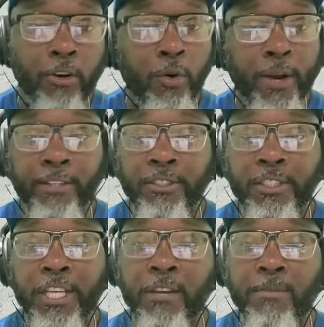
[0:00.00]
know what else to
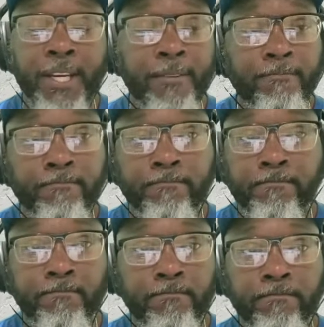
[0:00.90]
say, man.
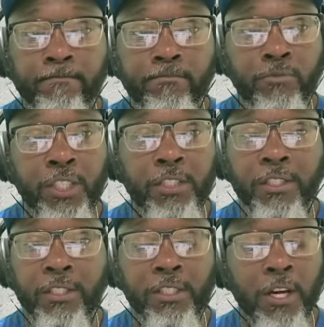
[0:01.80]
This